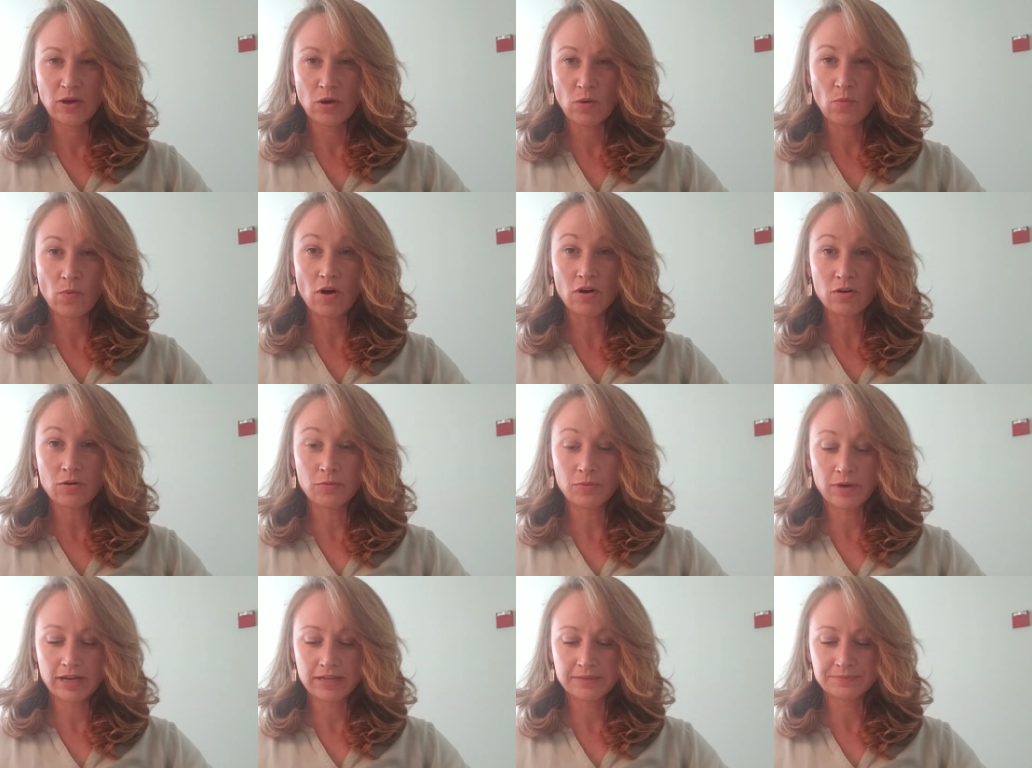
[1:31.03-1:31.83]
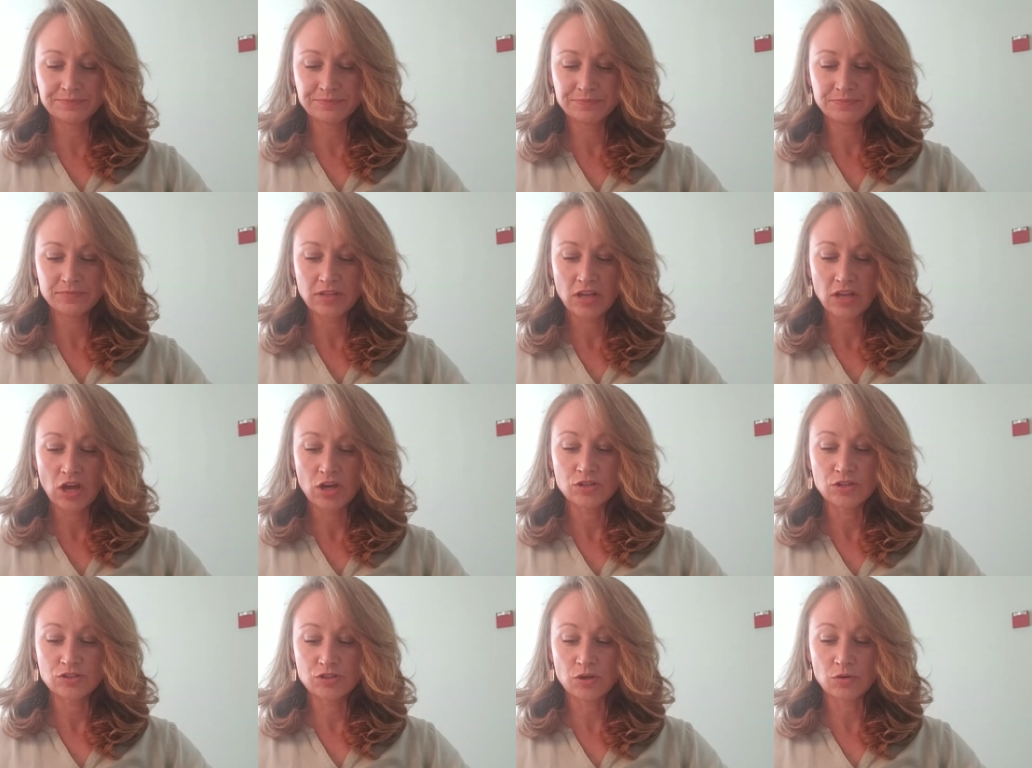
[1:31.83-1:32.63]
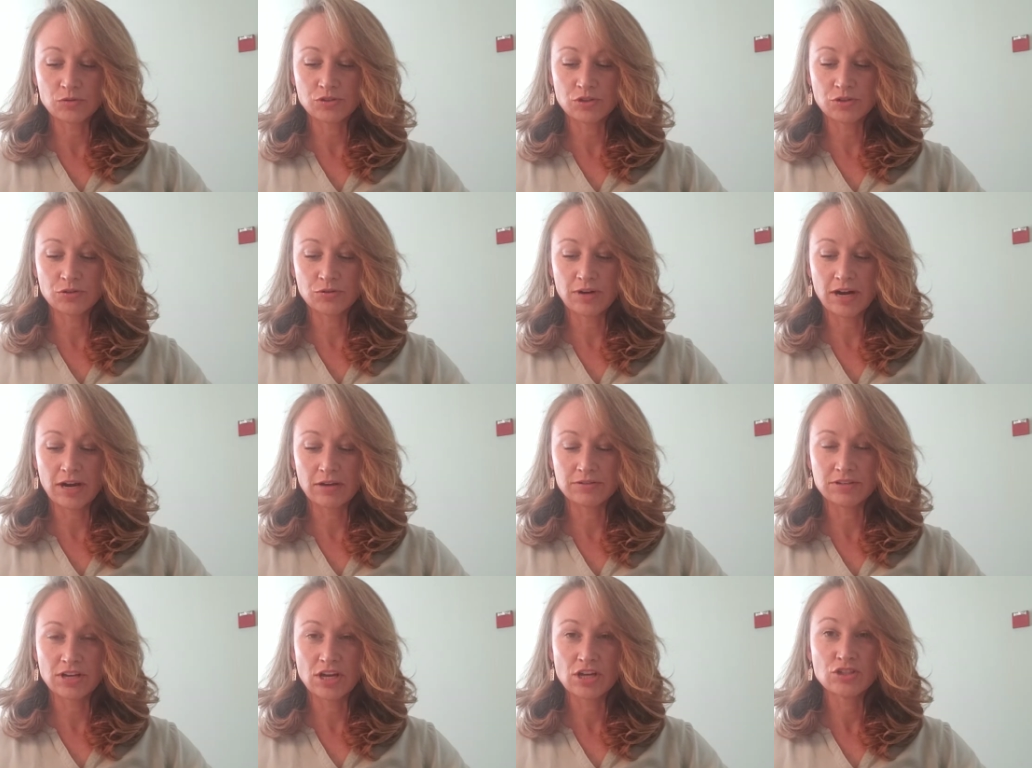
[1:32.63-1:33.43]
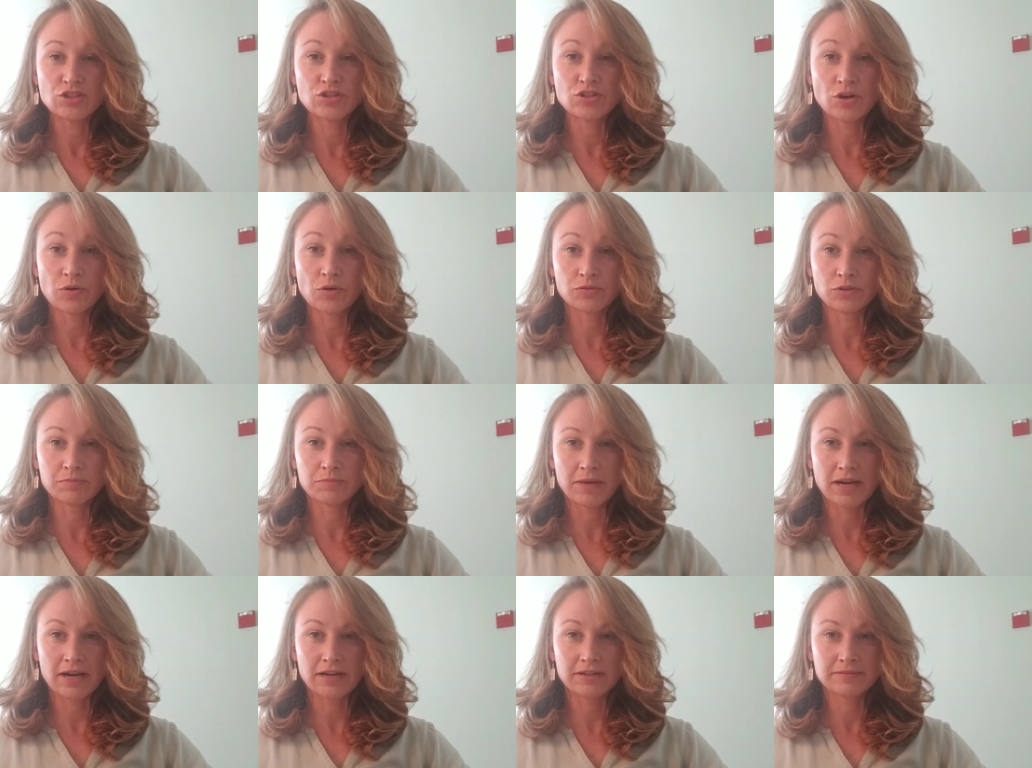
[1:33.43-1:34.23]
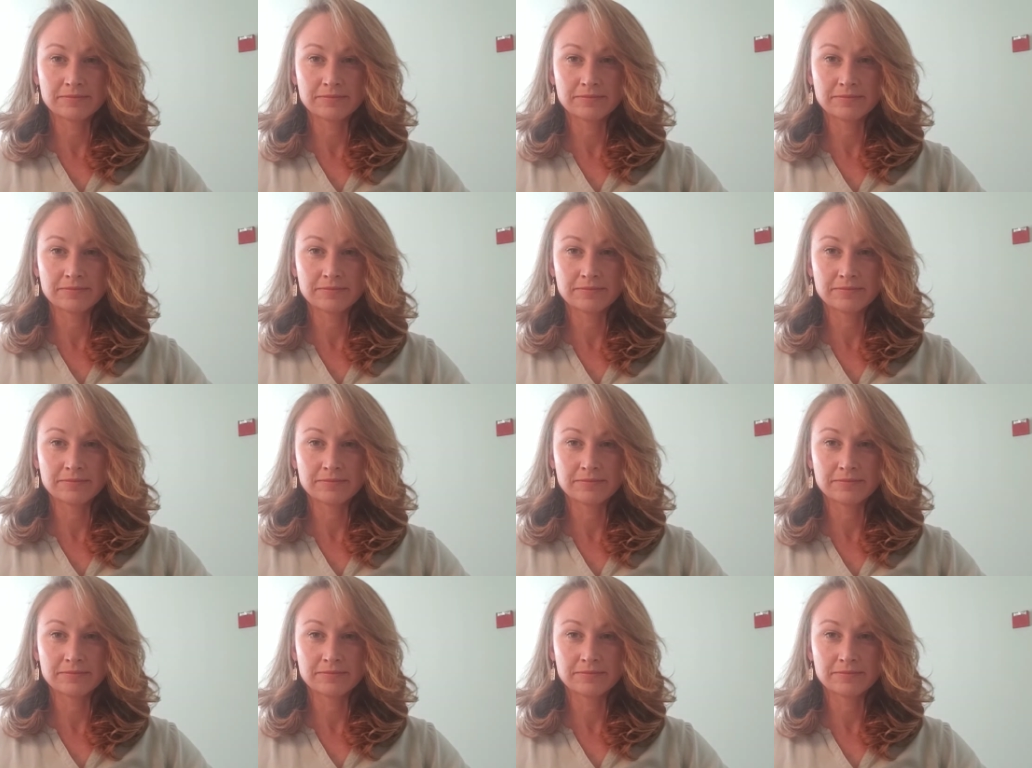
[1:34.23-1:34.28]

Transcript: walk away, don't turn around, don't look back.